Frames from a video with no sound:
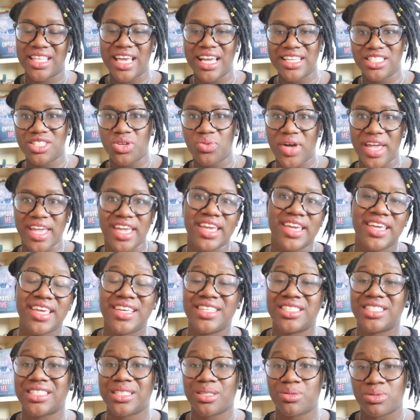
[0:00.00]
That's the way it
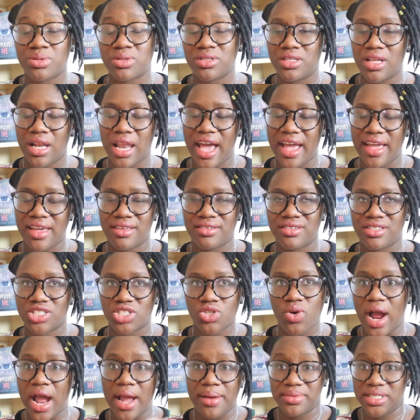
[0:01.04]
is like
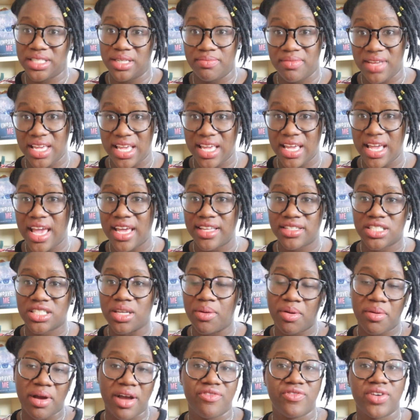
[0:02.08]
described to me, and some
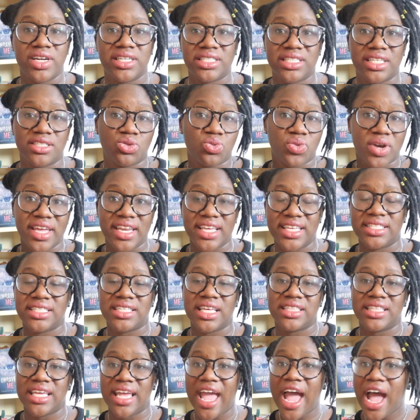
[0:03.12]
of my friends that's read it
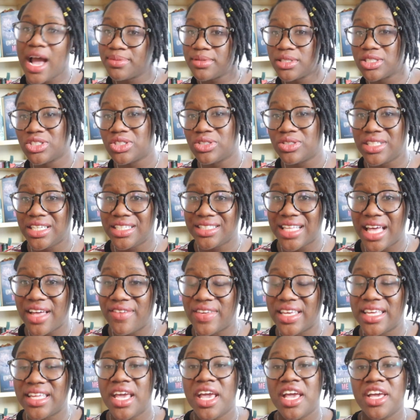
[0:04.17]
said they absolutely love
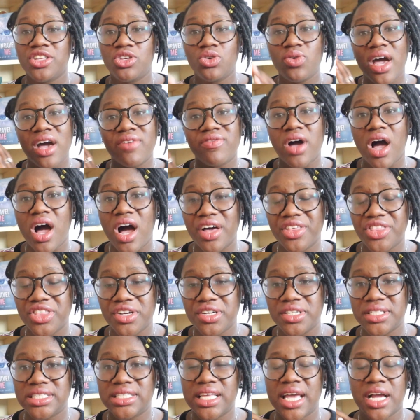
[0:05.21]
it. You have
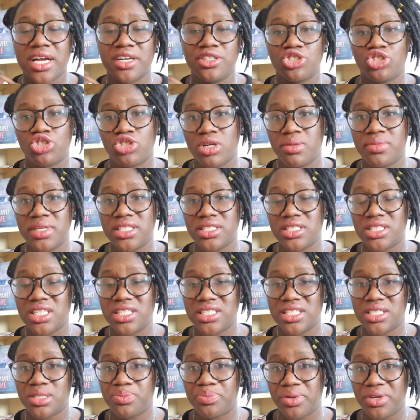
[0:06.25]
authors that contributed to
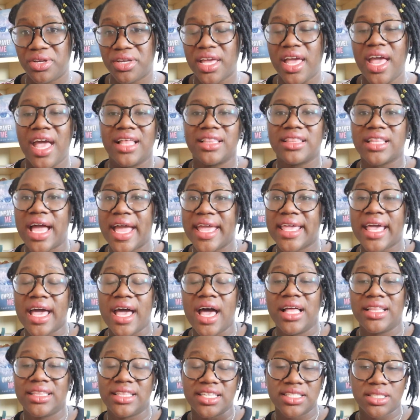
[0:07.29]
this book like
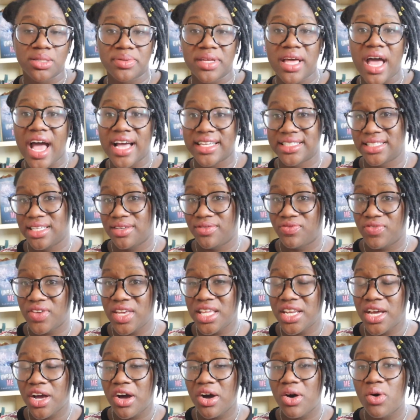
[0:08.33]
Elizabeth
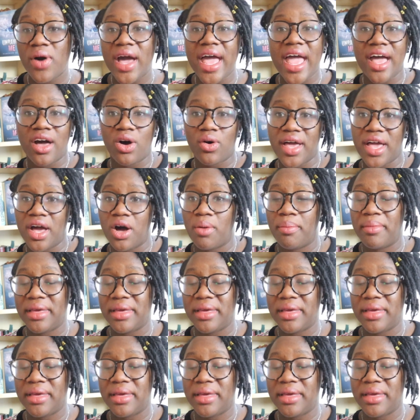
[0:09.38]
Acevedo, L.L.